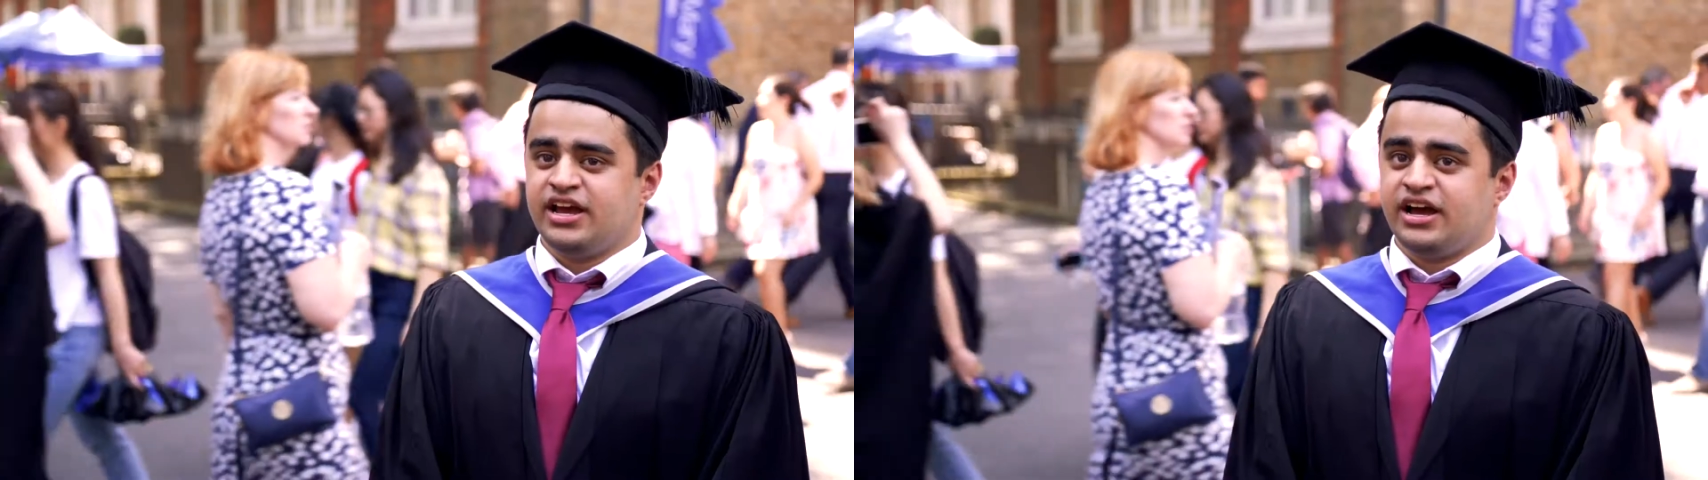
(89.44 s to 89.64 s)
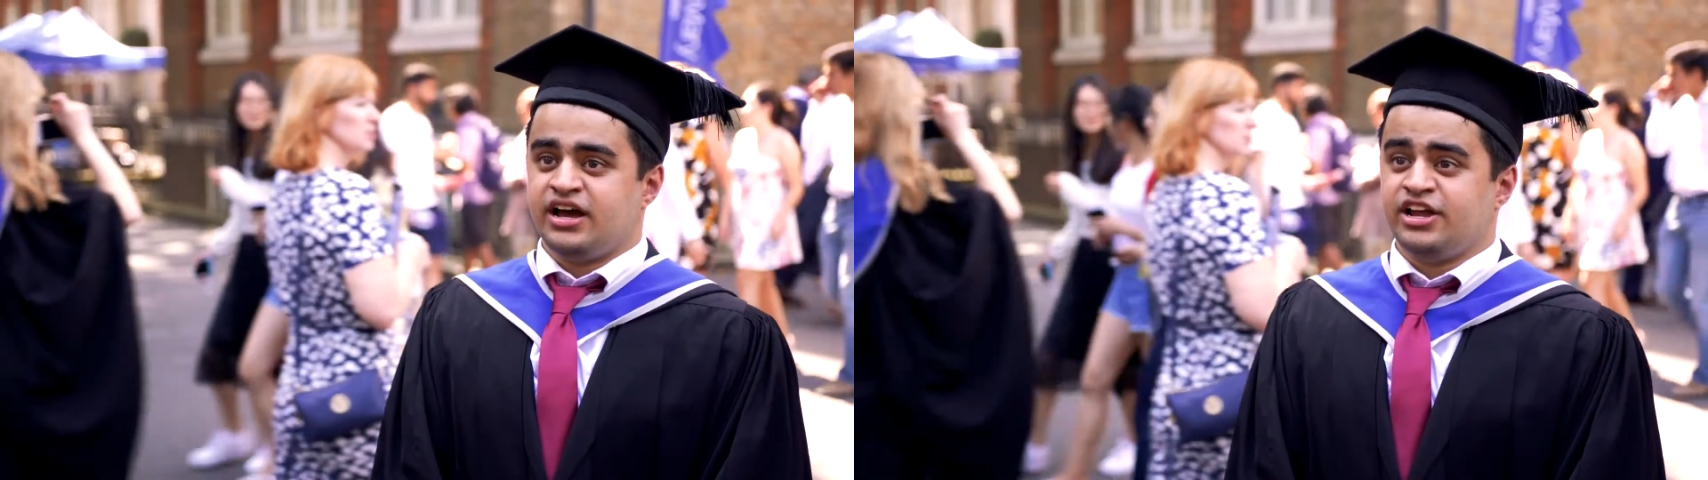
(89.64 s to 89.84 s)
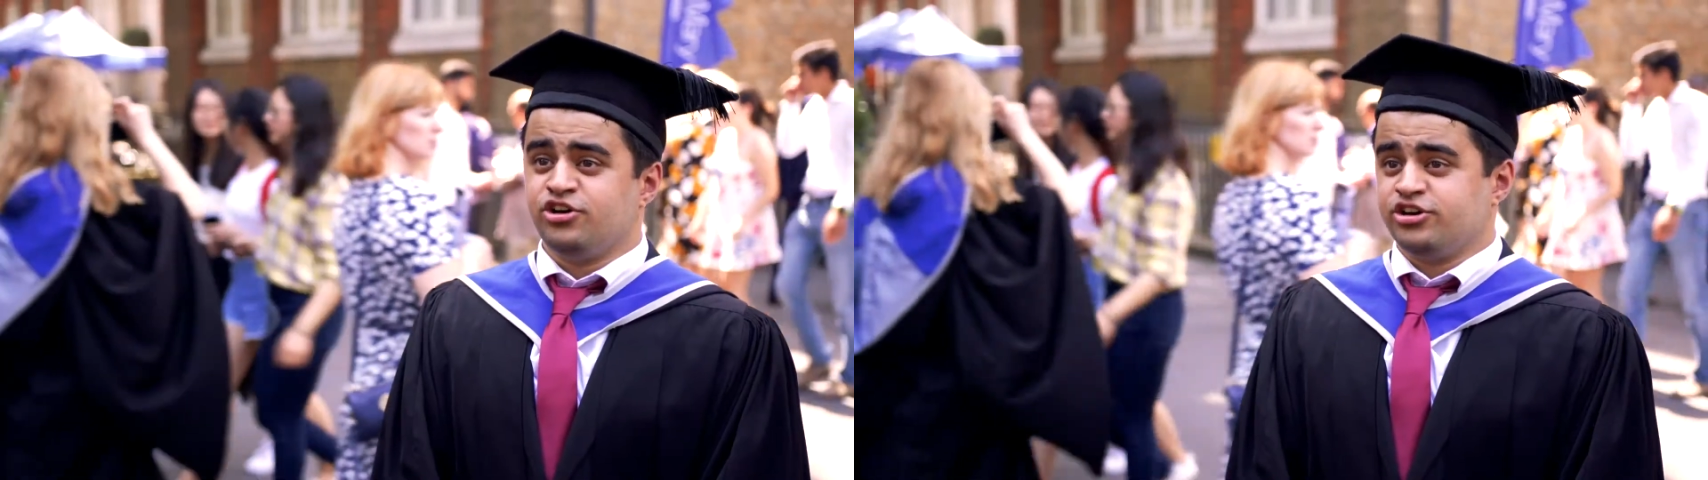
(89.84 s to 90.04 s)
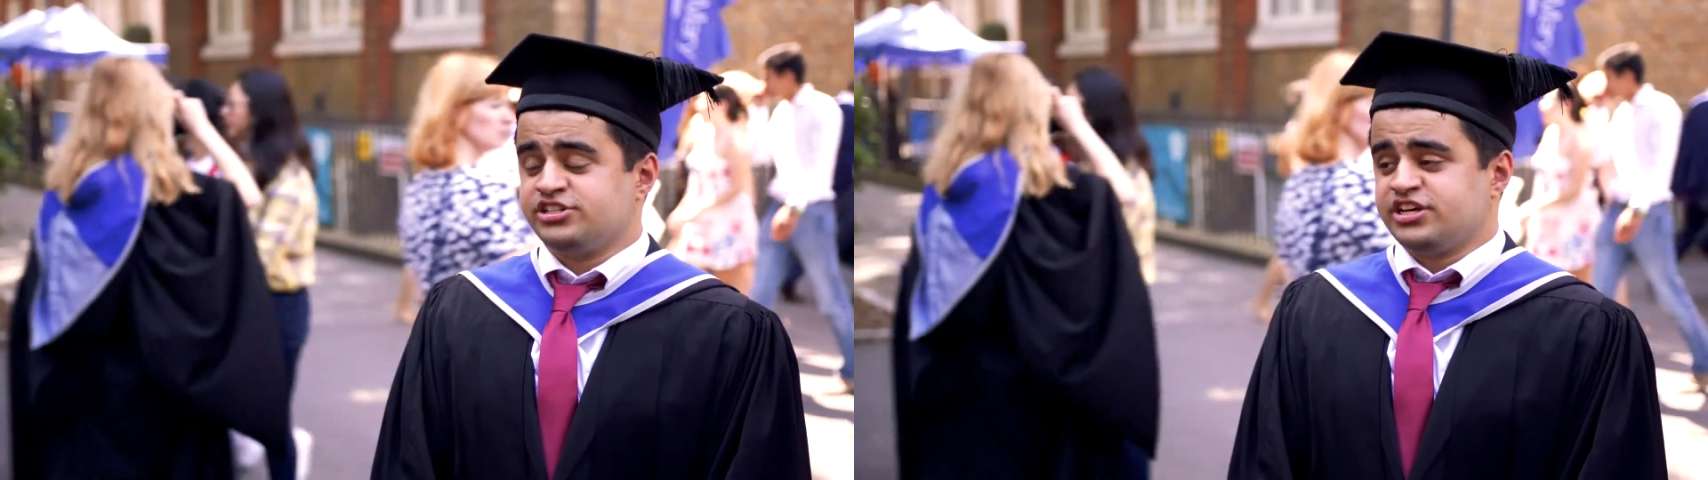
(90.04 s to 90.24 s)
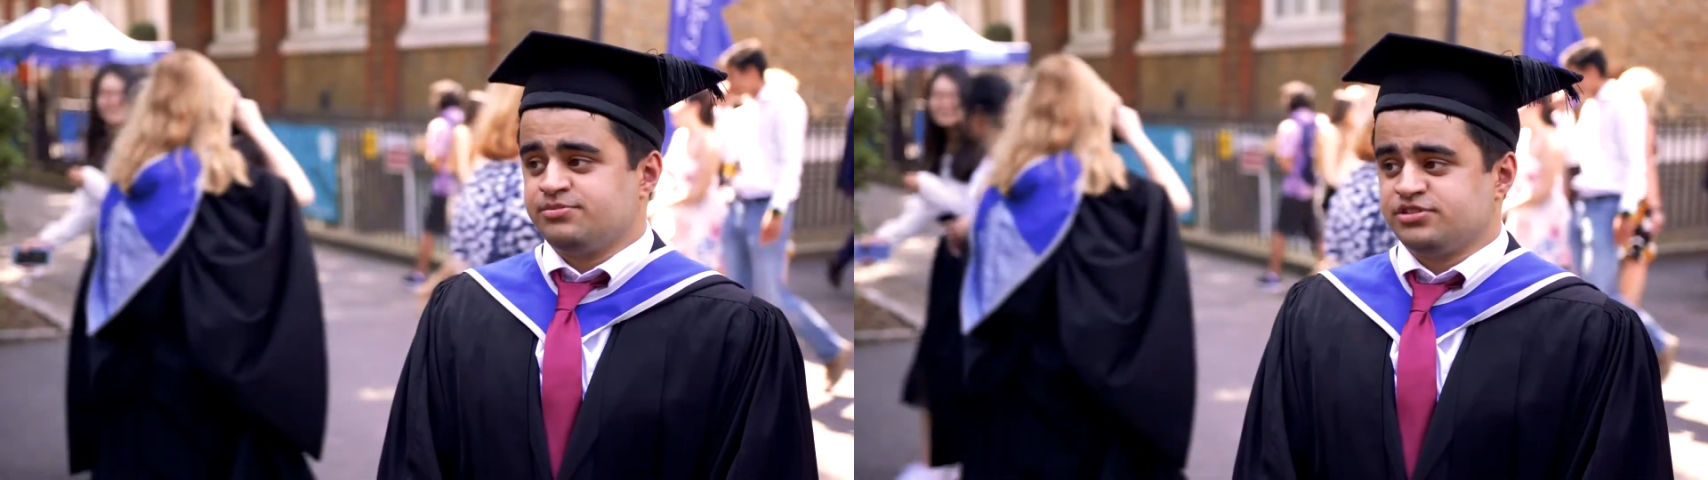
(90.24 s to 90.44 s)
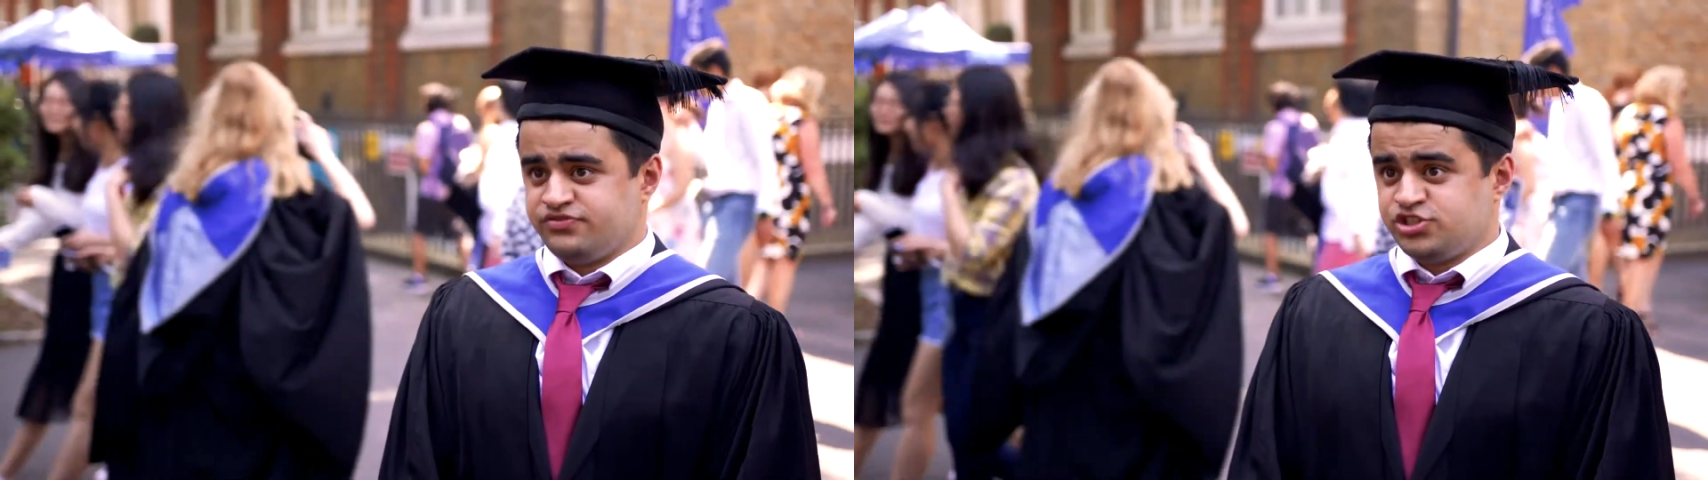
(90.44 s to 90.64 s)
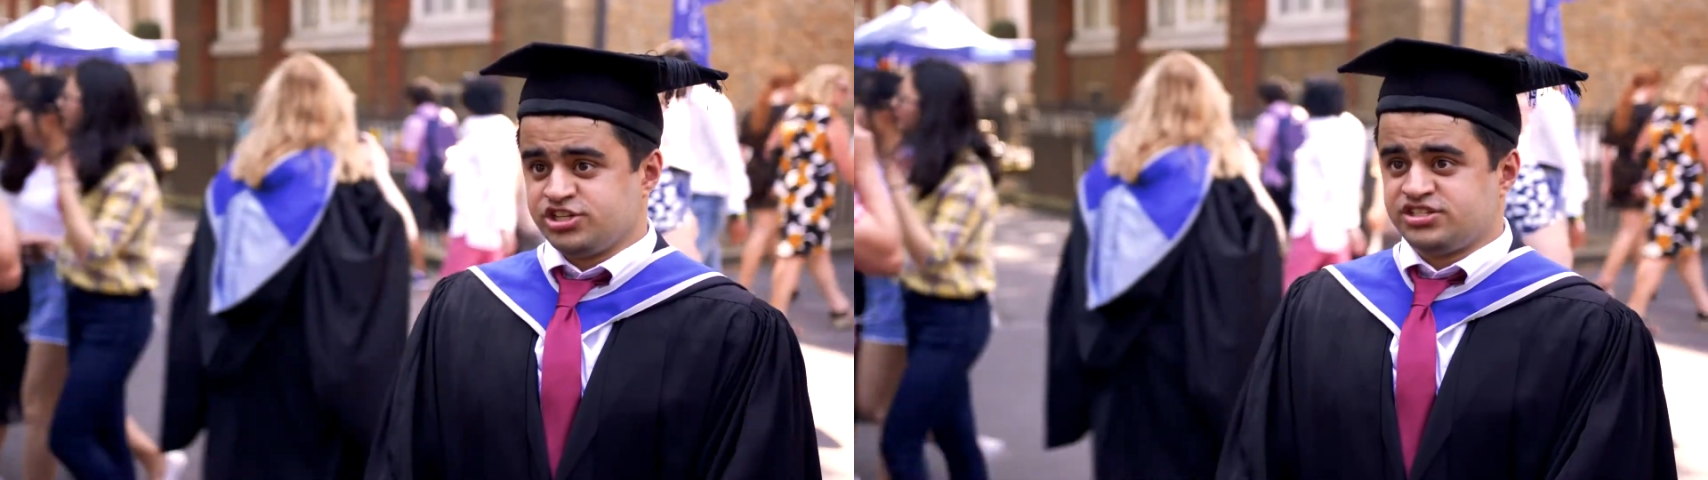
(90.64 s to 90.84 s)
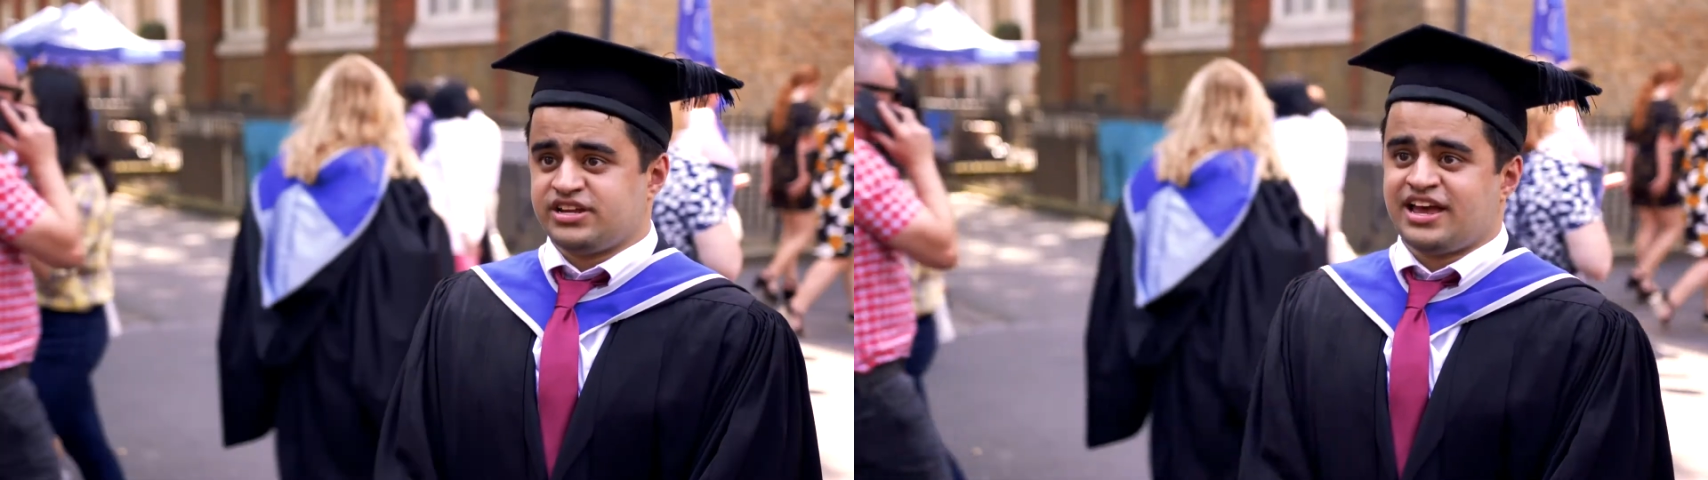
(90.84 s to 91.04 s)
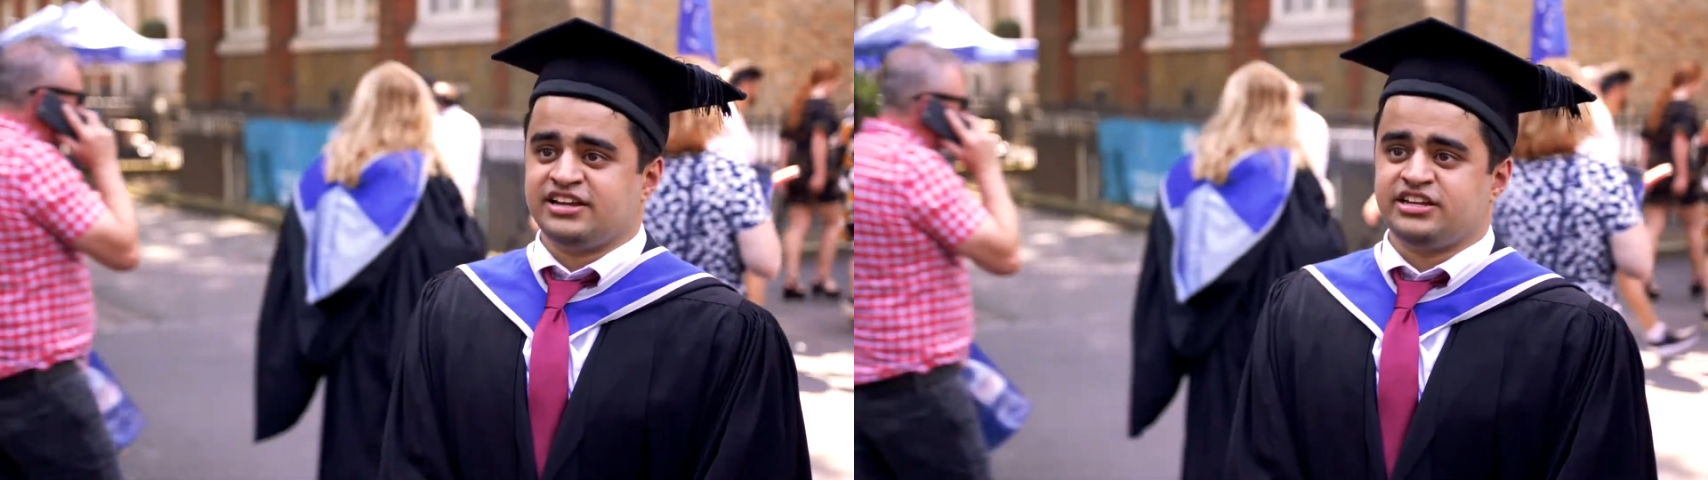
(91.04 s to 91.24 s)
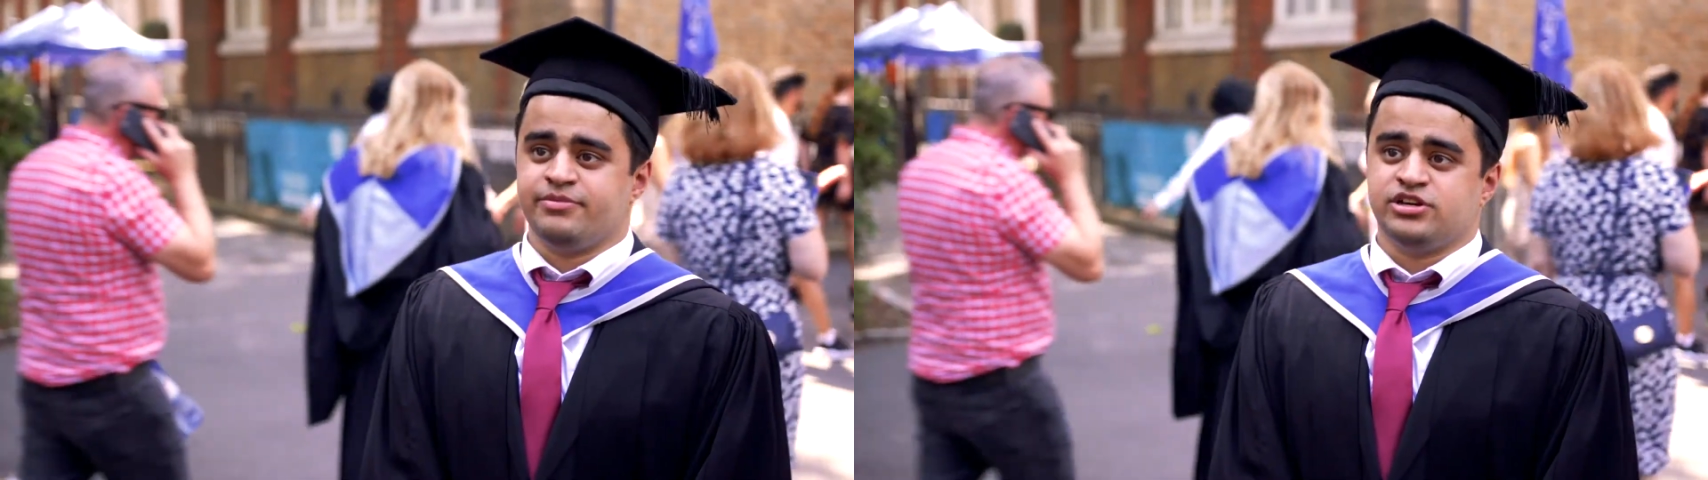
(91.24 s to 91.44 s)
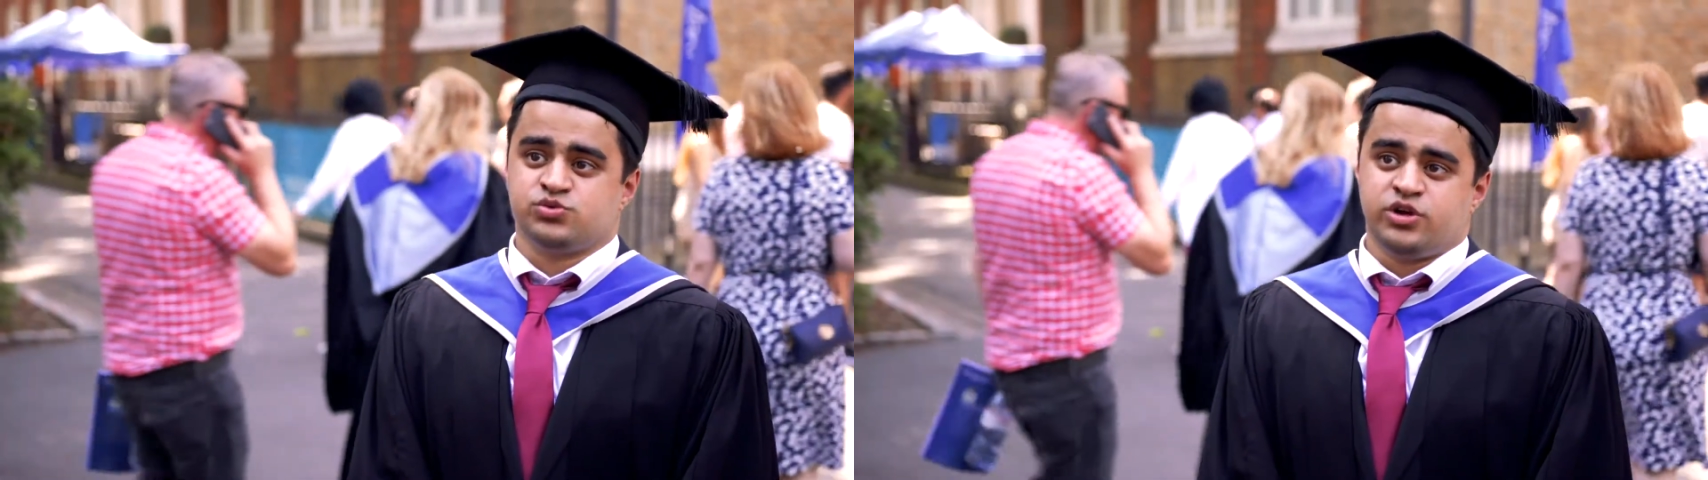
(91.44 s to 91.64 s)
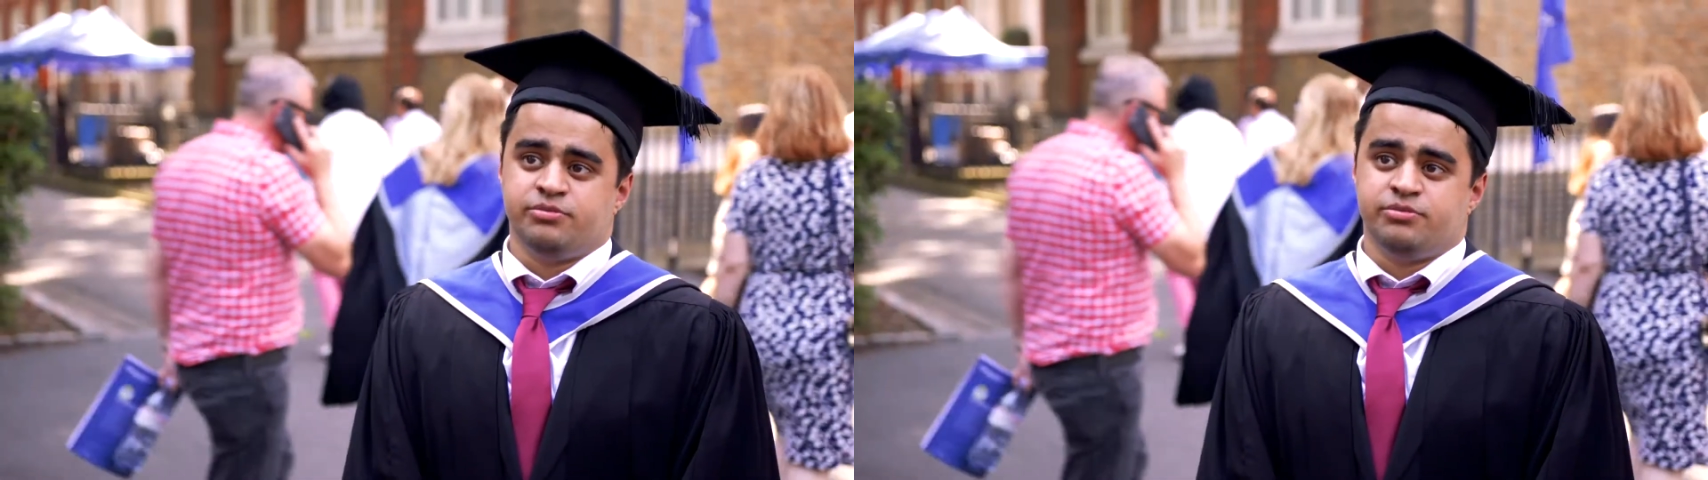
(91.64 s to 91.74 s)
uh, not in terms of just academic as well,